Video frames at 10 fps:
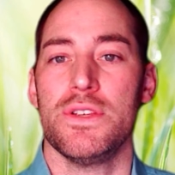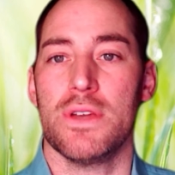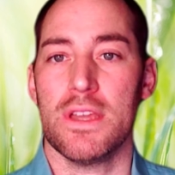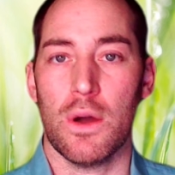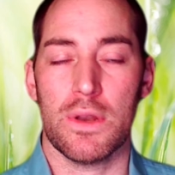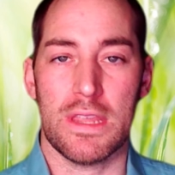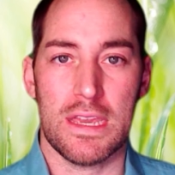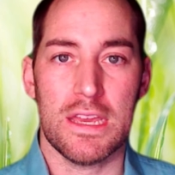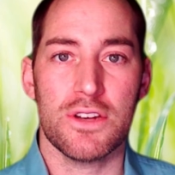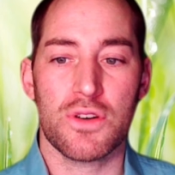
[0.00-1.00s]
You can go to the
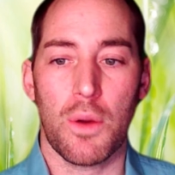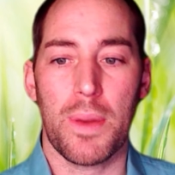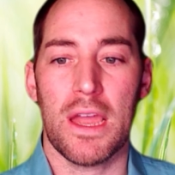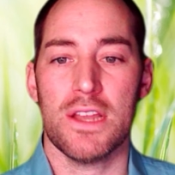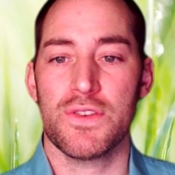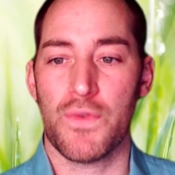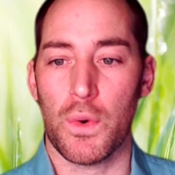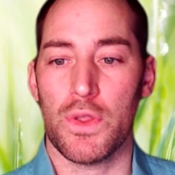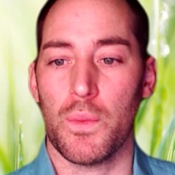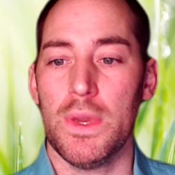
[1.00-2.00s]
intro page for
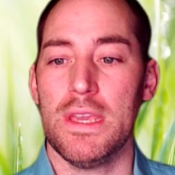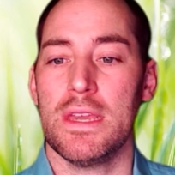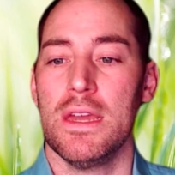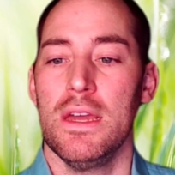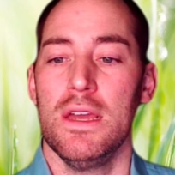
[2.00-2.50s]
the week.